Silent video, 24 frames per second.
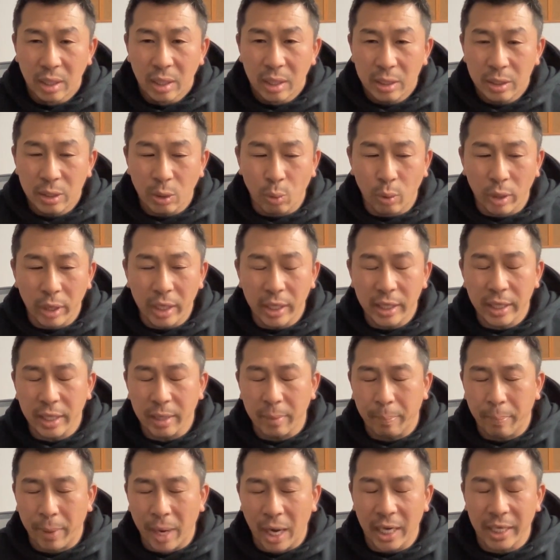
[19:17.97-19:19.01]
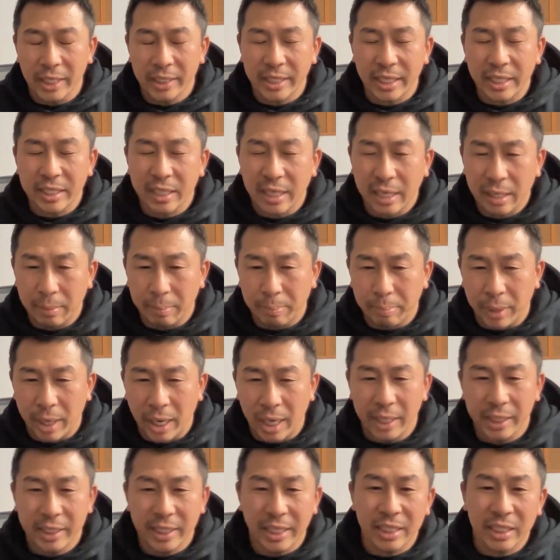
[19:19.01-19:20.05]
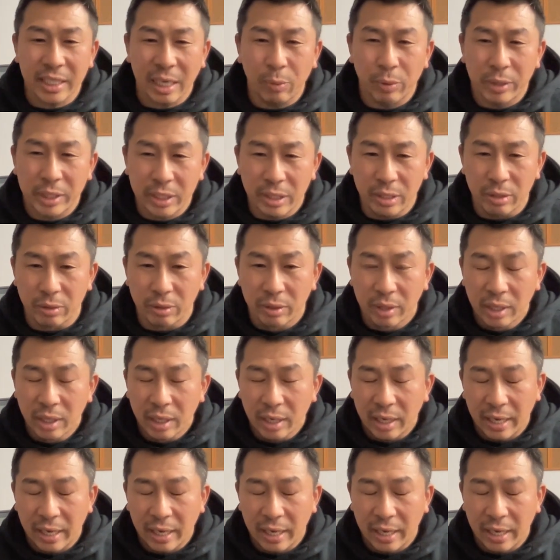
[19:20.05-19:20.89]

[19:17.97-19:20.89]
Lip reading: so one of the politics that we do,